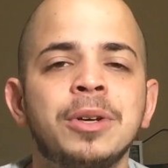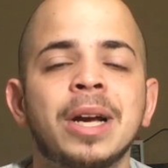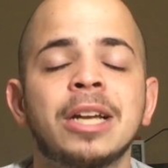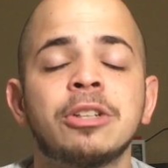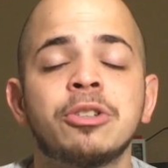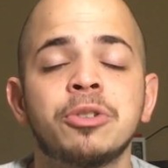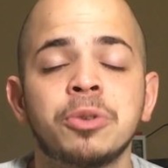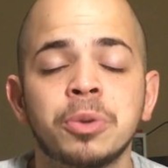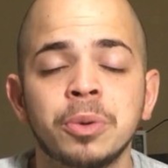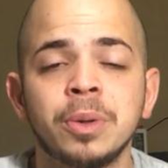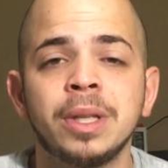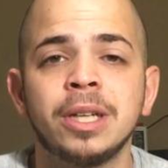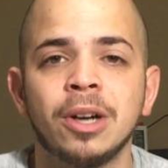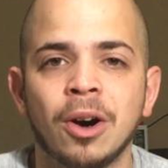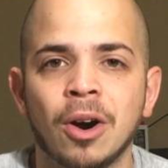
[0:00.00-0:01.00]
You guys
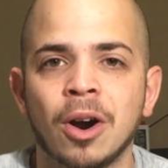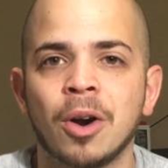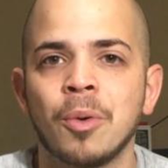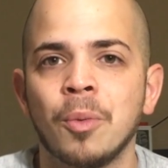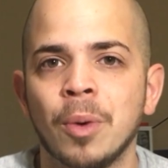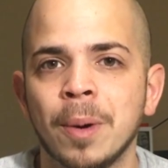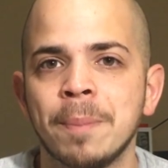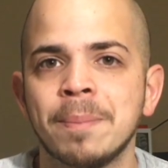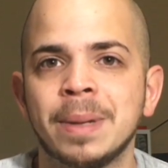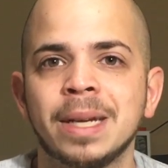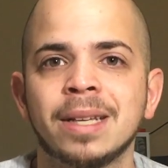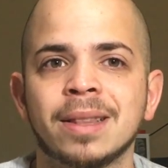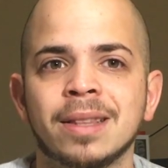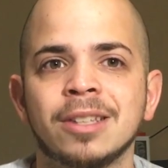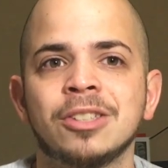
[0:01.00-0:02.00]
truly are what
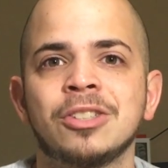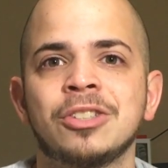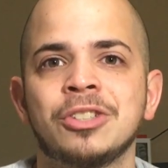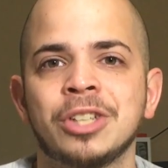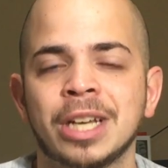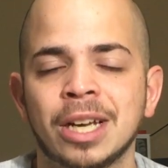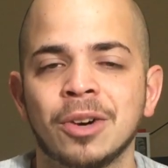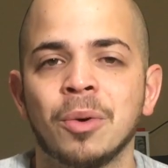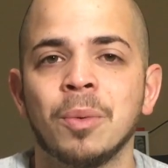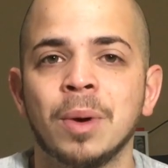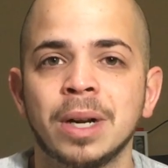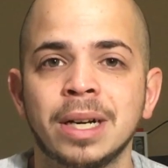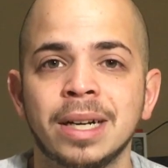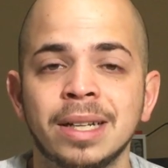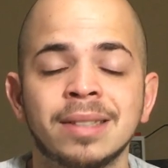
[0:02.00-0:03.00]
make this channel
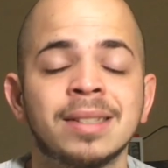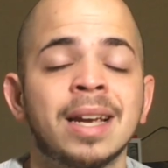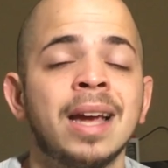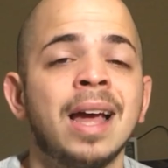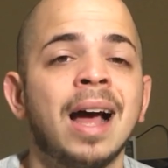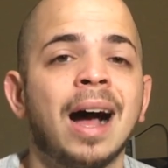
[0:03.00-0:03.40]
what it is.